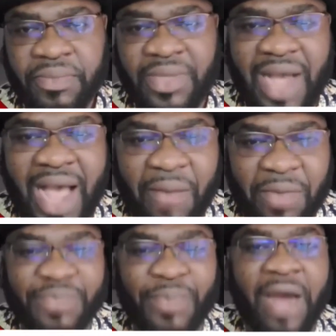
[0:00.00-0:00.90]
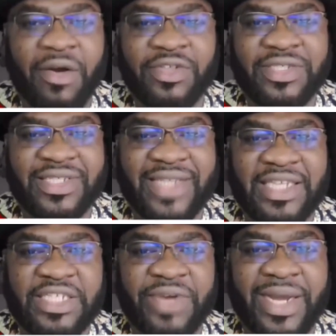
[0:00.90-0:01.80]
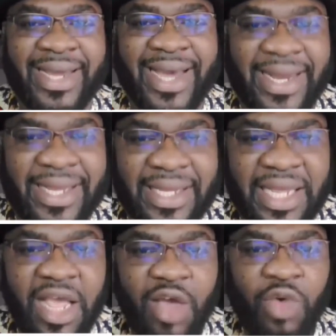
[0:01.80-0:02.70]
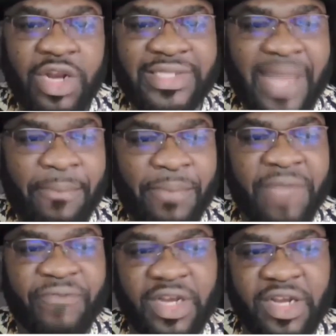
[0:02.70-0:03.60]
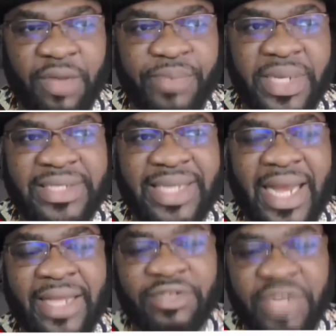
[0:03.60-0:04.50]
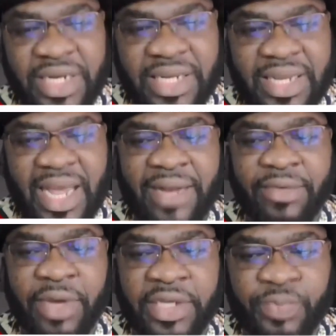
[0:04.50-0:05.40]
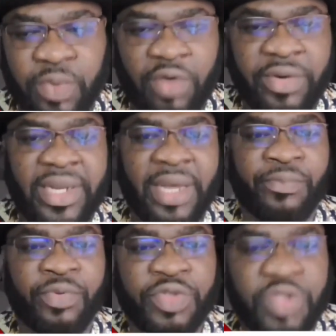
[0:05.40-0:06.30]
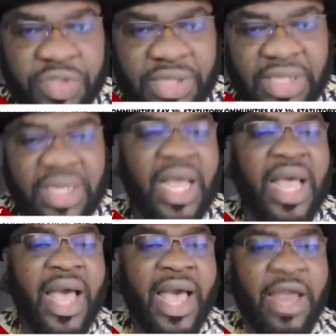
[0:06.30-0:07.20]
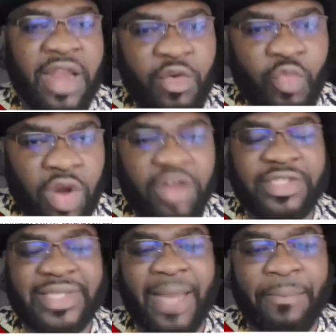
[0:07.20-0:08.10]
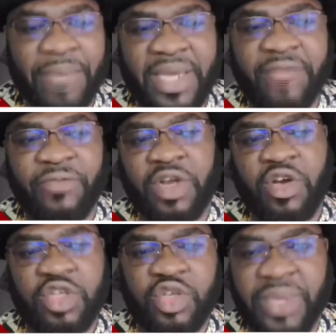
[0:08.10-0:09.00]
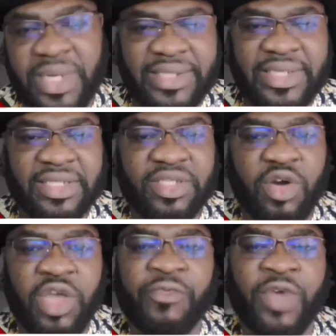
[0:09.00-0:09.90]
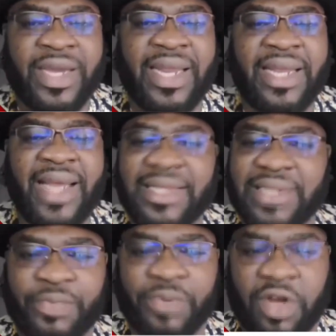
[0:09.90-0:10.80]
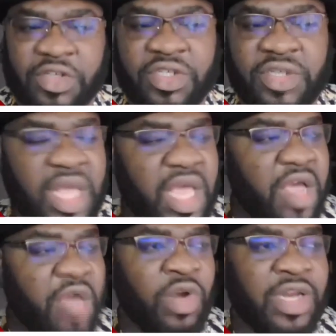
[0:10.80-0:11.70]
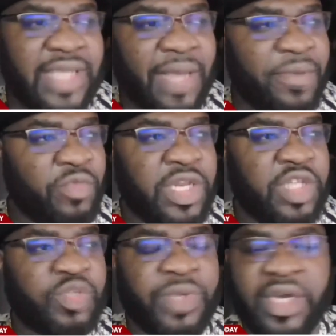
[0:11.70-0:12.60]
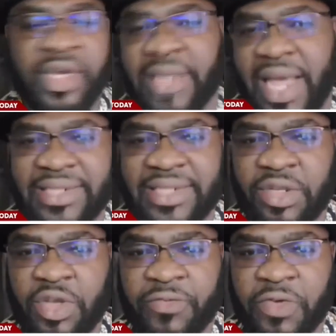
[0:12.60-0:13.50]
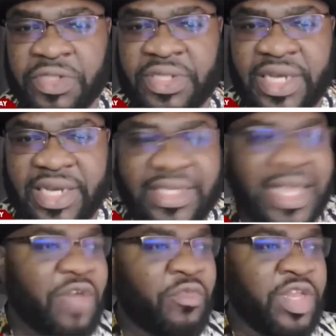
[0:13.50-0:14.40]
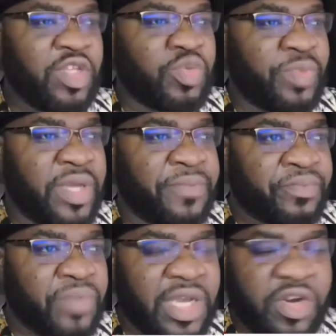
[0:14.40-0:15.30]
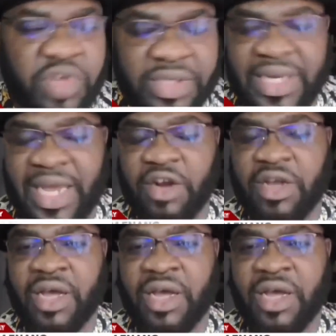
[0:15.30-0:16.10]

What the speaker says: How much barrels is Nigeria getting? What does that mean for the companies that are drilling and exploring and producing? And what does that mean for the host communities? So if we can enhance our production, what does that mean? We need to be enhancing new frontiers. We need to be increasing our